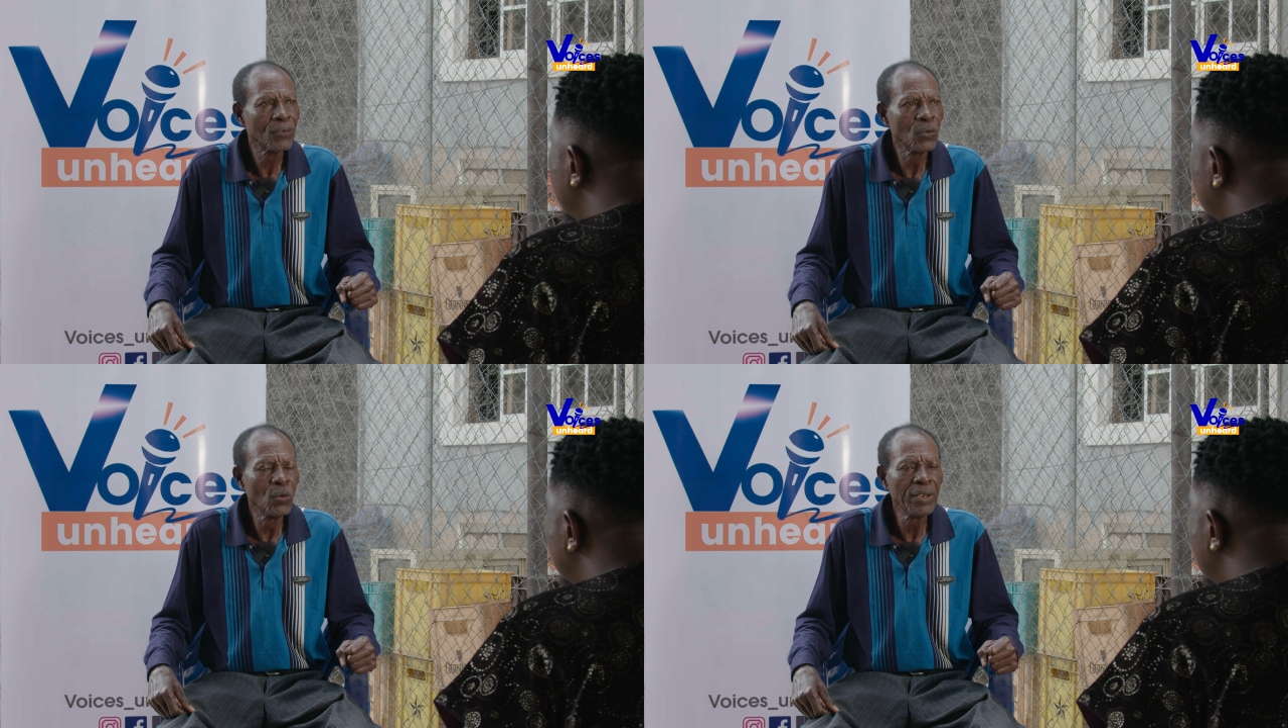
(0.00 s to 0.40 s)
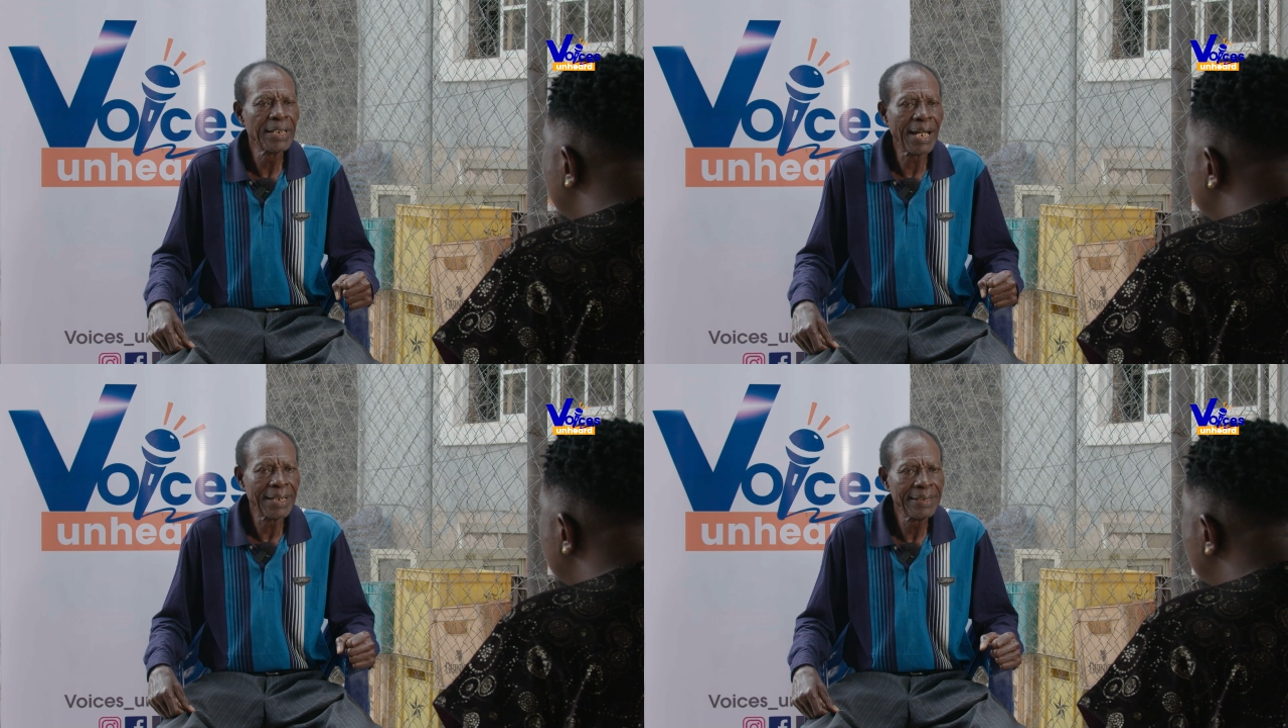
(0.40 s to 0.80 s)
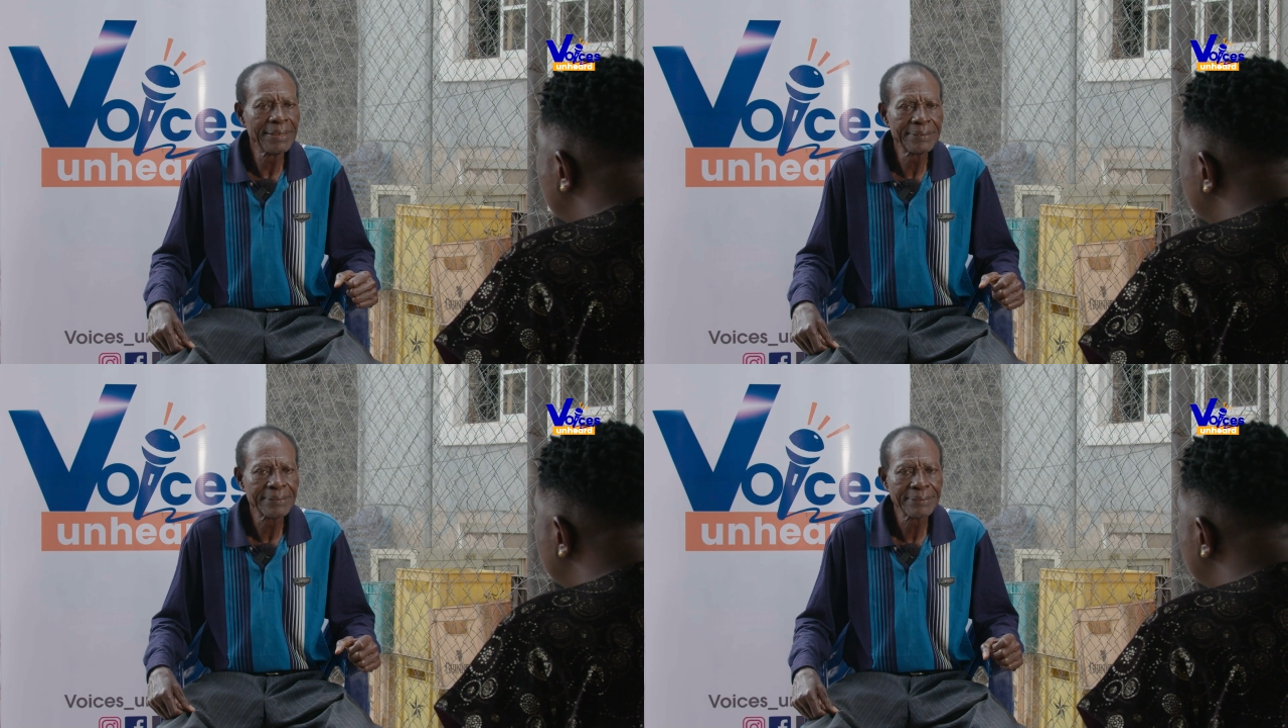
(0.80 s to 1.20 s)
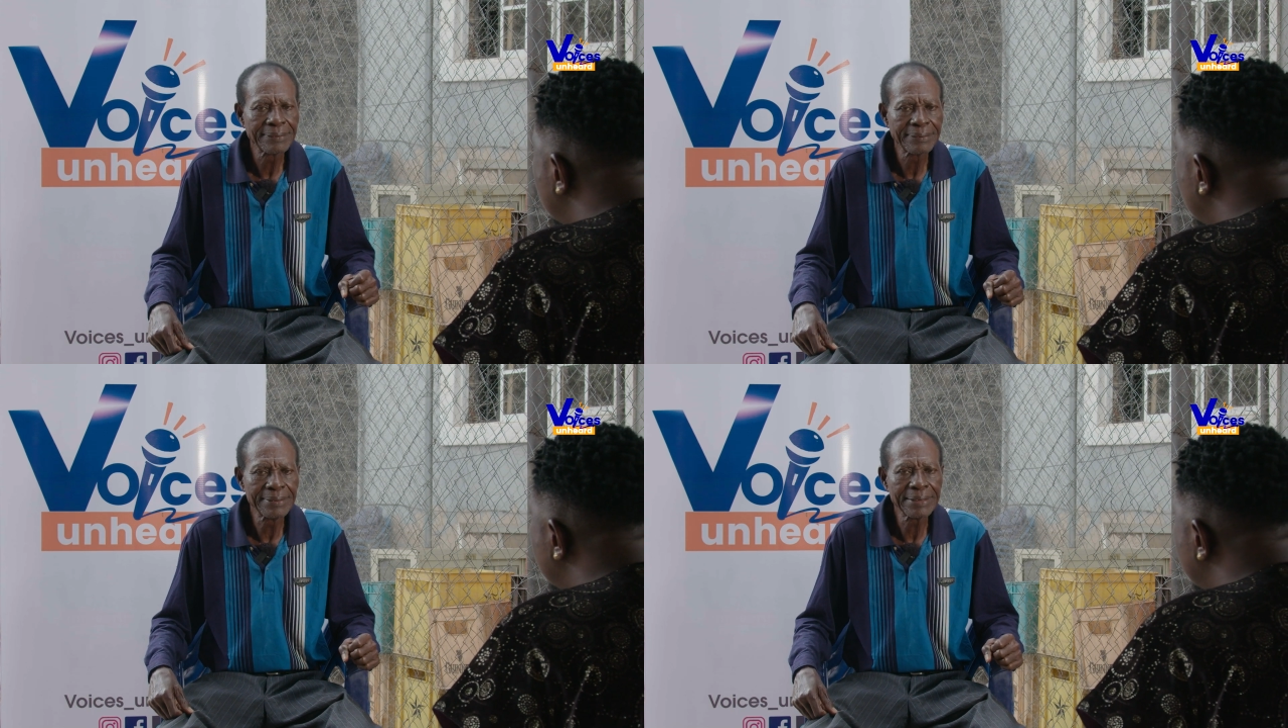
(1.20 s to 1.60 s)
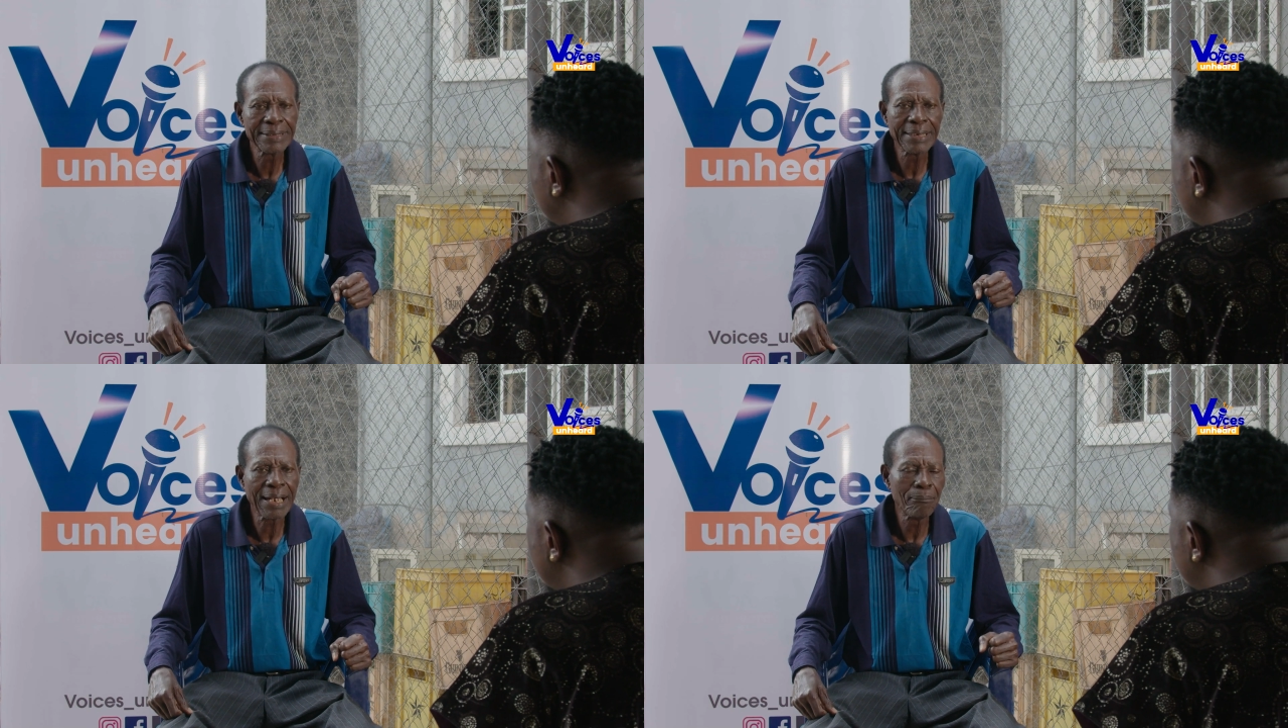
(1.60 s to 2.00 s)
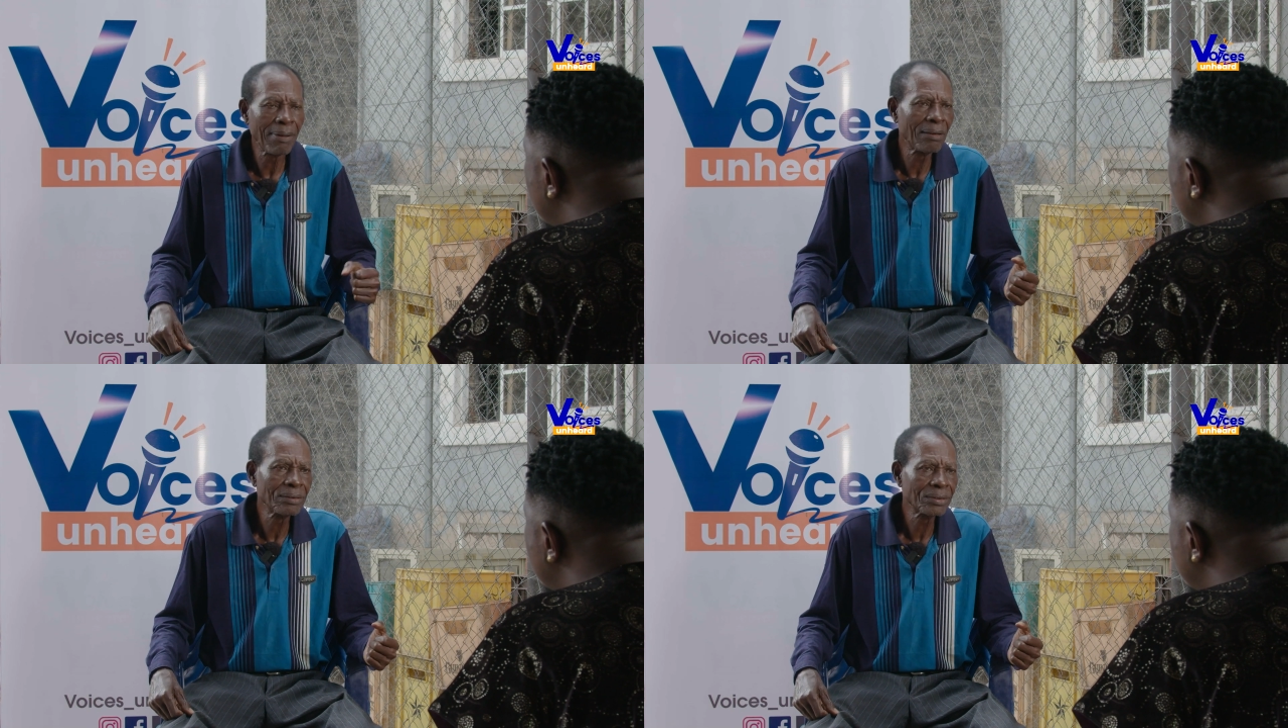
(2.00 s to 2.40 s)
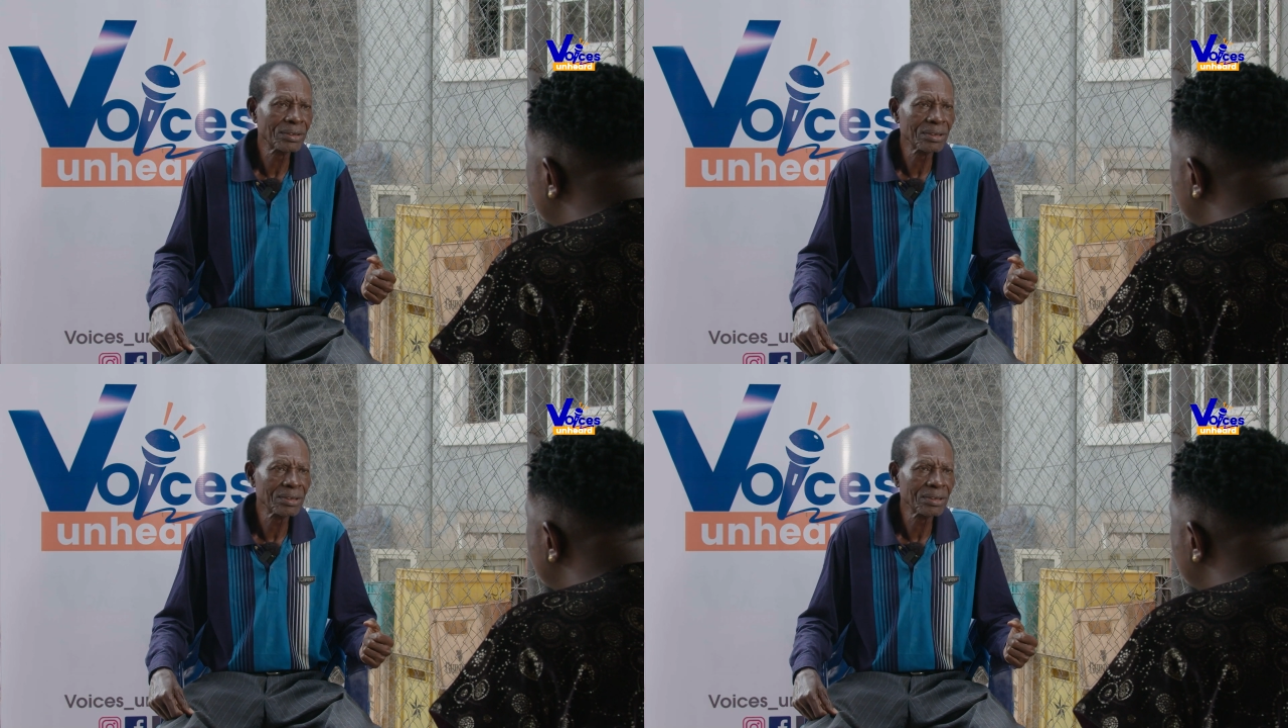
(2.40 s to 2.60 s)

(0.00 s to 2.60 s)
going ahead, thinking about